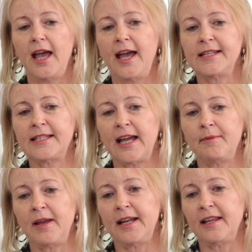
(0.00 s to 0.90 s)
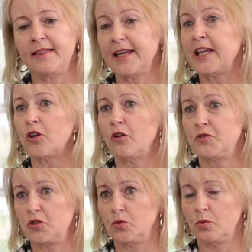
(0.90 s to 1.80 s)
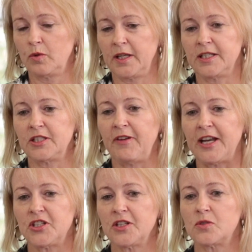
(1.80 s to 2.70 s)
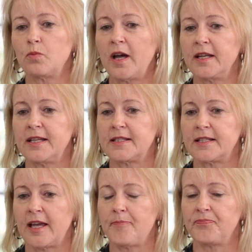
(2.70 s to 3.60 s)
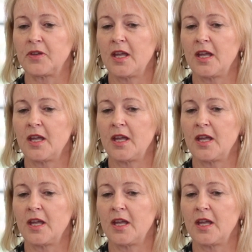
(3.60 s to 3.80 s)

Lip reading: And I'm mainly thinking of two interventions. One is a